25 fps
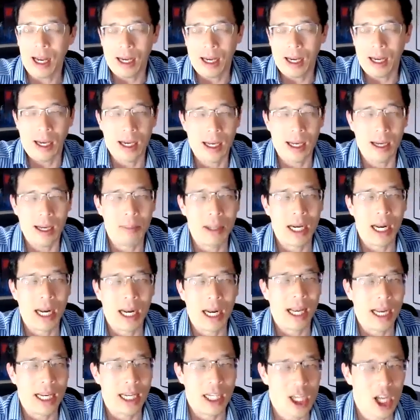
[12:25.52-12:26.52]

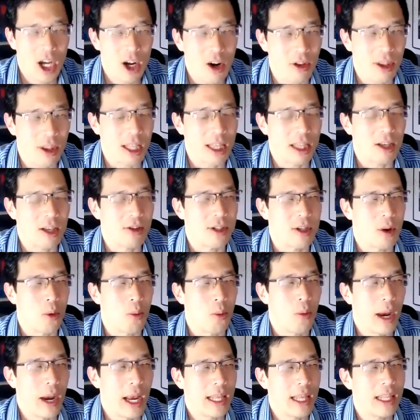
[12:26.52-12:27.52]
I know that there's a
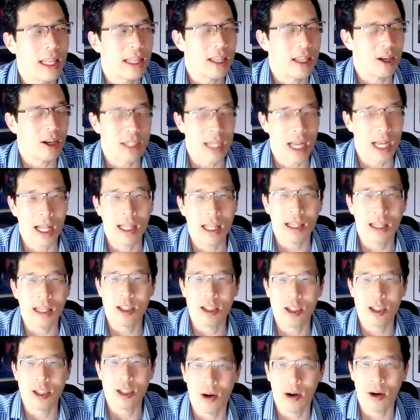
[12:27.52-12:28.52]
way that they're telling the
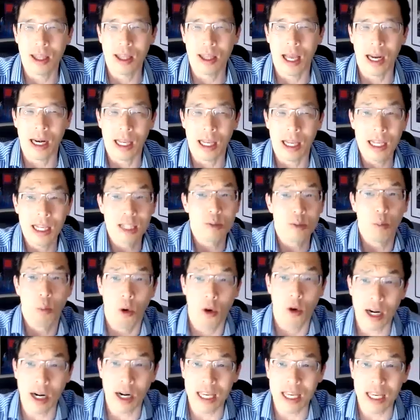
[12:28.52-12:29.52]
story that is
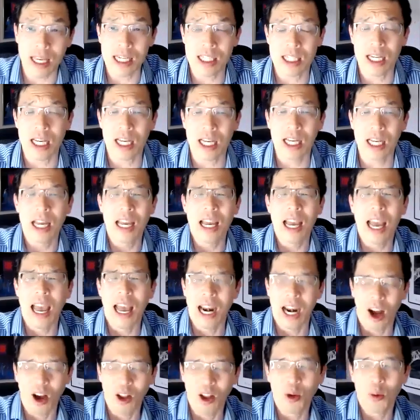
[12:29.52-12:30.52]
more engaging
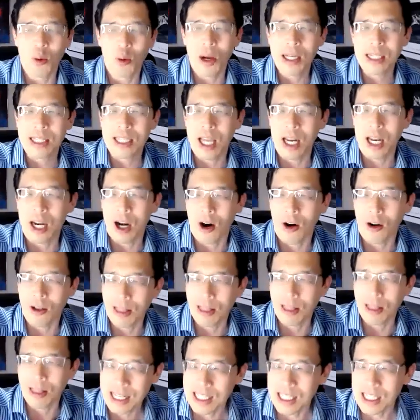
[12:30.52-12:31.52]
and other ways that are
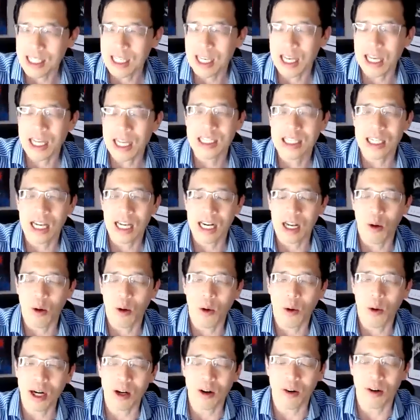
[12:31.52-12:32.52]
less engaging. And I
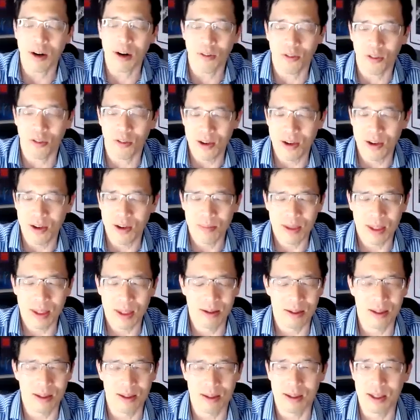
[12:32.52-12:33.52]
wonder if
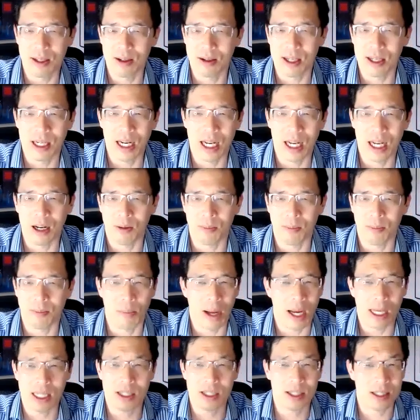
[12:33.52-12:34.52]
you could help
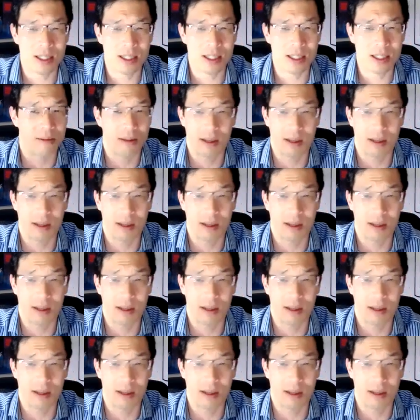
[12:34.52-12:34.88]
us